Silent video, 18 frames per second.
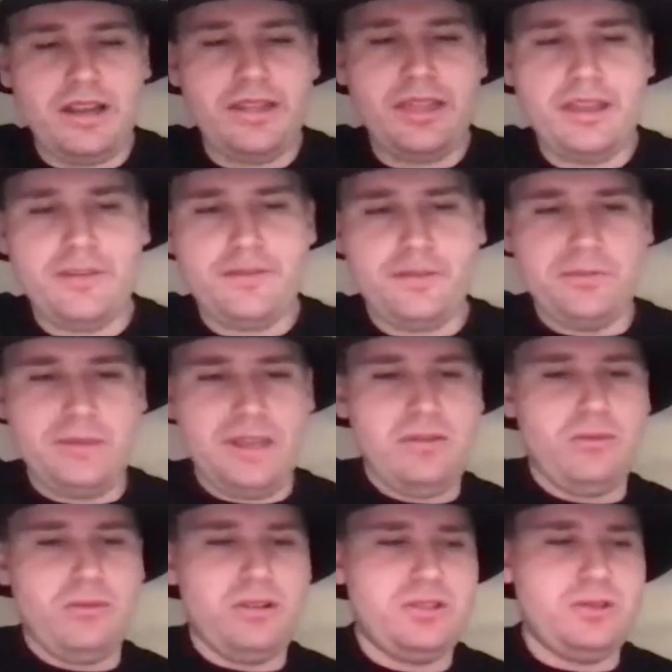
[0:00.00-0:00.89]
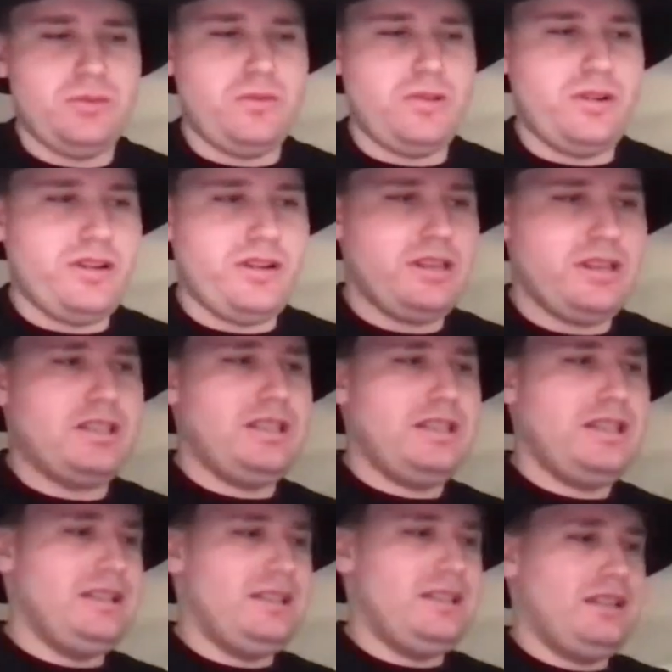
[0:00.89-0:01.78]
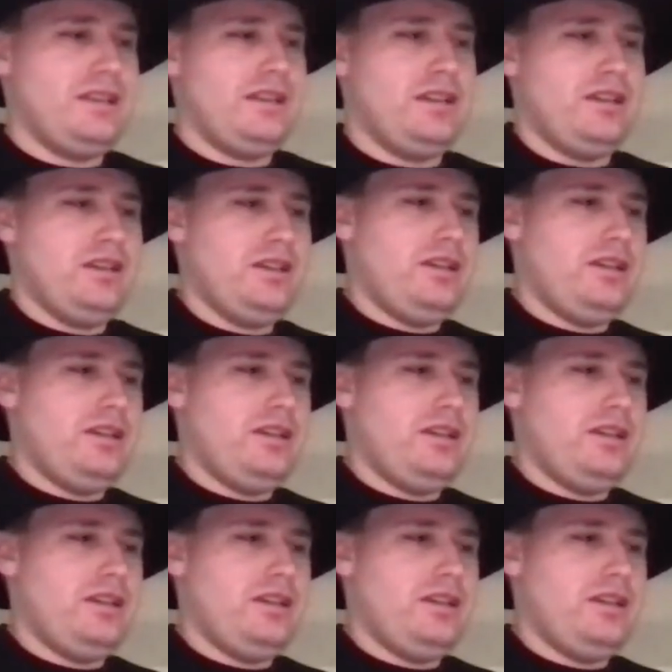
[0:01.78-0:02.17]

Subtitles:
think for me, what's worked is,